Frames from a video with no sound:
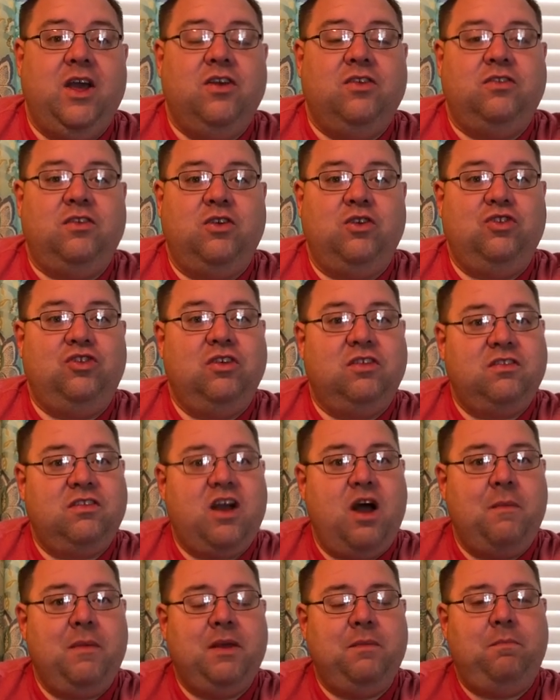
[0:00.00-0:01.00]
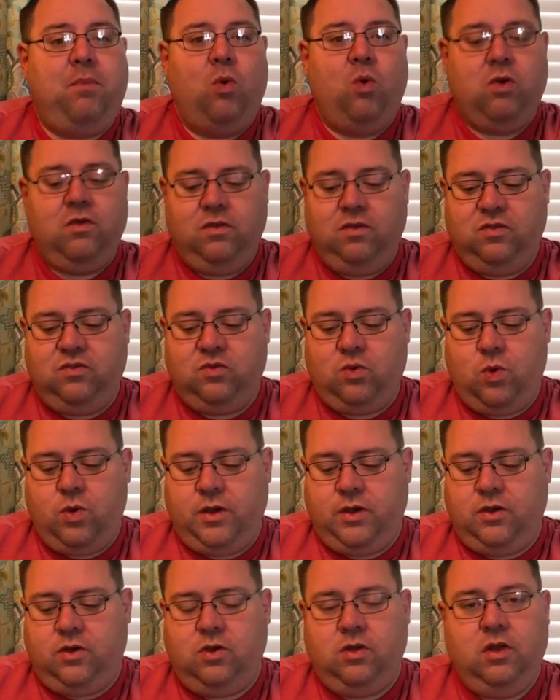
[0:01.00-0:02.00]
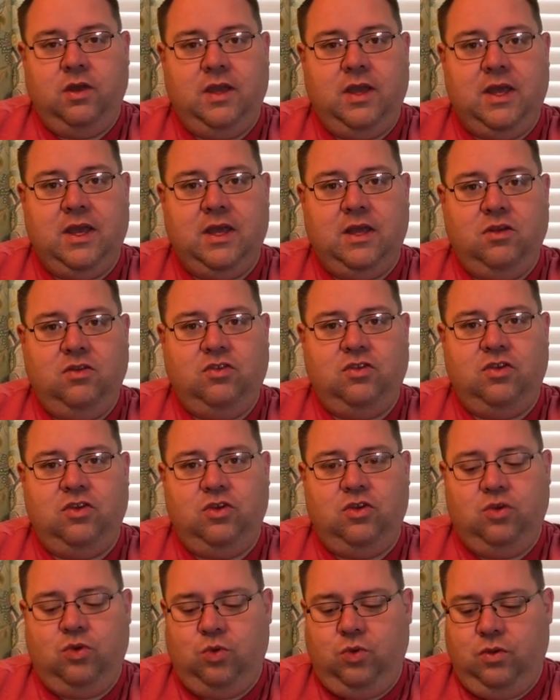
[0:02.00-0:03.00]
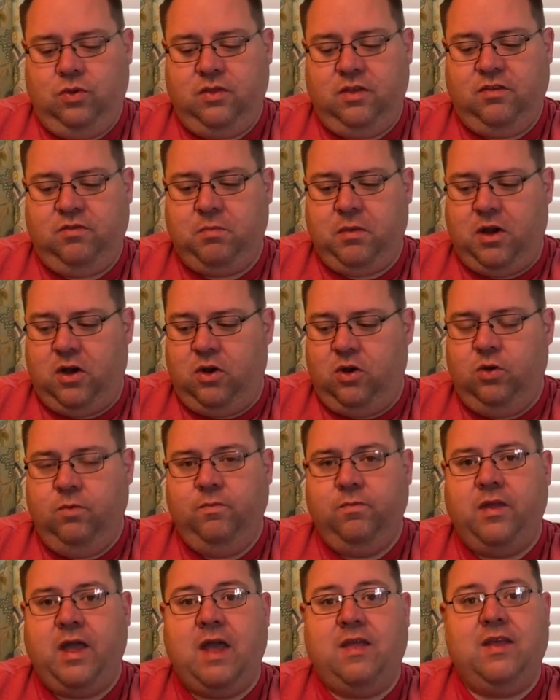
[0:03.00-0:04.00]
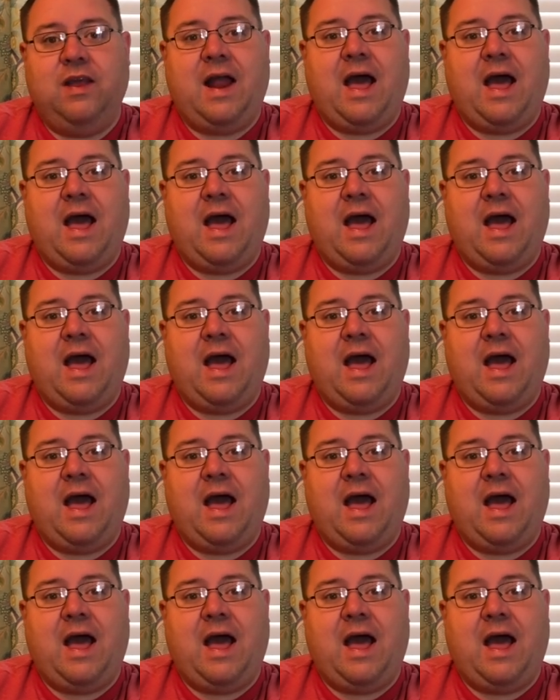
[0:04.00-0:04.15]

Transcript: So you just saw me pour the soil into this bowl and then